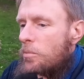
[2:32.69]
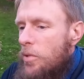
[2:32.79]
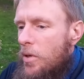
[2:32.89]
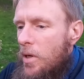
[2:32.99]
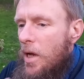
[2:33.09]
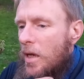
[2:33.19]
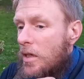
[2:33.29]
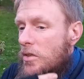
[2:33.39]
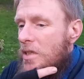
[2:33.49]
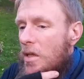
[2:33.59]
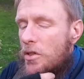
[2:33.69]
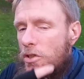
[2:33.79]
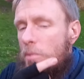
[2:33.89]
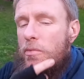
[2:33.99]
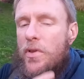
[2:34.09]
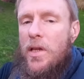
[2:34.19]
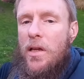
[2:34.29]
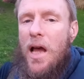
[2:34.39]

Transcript: But I can tell you something.